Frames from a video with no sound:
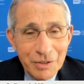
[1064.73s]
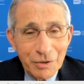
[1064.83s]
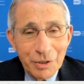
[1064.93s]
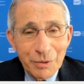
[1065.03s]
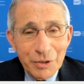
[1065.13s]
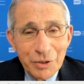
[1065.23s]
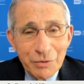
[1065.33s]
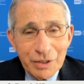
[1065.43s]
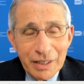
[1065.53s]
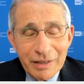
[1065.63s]
So there were
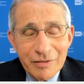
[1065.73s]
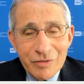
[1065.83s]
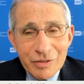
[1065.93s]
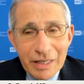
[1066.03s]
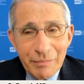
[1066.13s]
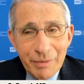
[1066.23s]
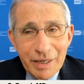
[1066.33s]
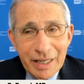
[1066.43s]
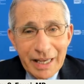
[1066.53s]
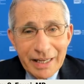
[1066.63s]
two things that
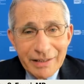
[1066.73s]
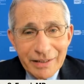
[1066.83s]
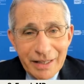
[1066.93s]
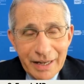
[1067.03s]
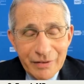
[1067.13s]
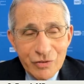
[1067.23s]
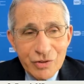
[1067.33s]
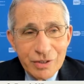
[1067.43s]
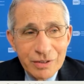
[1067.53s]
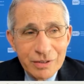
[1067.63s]
mitigated
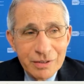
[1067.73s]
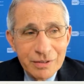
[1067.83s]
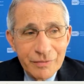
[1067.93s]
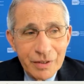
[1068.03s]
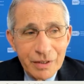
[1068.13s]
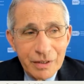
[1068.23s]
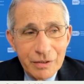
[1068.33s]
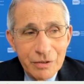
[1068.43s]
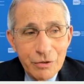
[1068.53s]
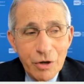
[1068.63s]
against
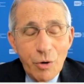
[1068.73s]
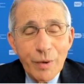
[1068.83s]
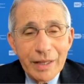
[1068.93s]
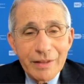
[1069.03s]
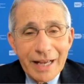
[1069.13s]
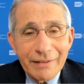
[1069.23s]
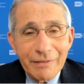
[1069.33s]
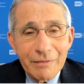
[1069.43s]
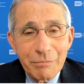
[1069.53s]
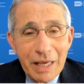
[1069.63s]
knowing
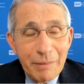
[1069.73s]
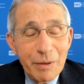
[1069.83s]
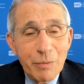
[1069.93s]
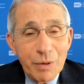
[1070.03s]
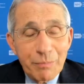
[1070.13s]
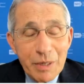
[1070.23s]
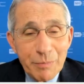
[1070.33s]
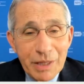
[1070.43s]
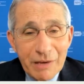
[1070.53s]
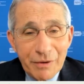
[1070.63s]
that maybe when
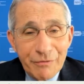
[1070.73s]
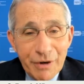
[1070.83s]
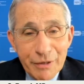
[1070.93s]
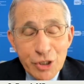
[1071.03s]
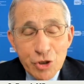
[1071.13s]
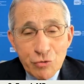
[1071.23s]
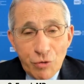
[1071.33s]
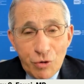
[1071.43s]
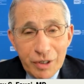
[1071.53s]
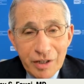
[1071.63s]
people have a very
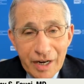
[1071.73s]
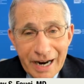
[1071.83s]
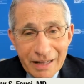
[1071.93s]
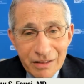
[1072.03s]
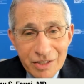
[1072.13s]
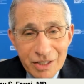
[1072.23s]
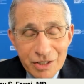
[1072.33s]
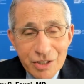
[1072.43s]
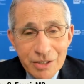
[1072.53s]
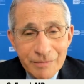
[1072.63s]
strong
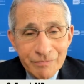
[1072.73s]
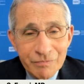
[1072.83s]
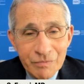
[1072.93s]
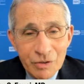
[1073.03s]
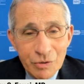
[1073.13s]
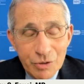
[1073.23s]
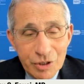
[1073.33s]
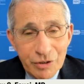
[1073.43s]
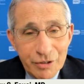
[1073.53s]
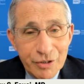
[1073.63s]
diathesis
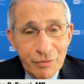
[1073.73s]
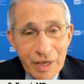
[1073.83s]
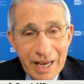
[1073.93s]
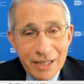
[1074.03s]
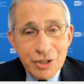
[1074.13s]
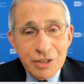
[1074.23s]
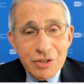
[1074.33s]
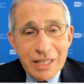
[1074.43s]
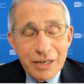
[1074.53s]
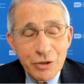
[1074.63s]
towards allergic
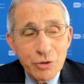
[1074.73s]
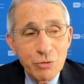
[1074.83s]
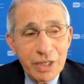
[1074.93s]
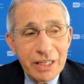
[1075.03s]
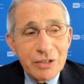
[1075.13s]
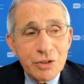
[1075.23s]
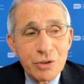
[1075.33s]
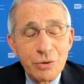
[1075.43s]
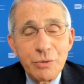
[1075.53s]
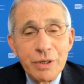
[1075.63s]
reactions, that you need
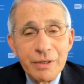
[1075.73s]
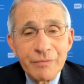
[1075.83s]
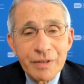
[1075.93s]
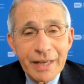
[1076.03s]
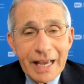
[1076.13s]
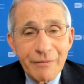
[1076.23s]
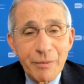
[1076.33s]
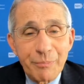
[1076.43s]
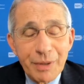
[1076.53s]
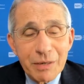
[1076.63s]
to
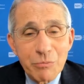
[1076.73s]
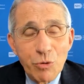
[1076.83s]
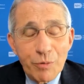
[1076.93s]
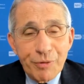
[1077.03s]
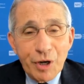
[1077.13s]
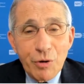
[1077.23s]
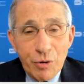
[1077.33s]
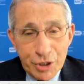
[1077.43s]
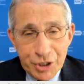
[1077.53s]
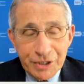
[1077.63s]
have a bit more
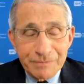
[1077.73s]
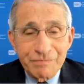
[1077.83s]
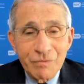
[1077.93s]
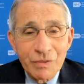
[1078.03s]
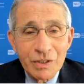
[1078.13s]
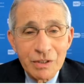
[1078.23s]
precaution.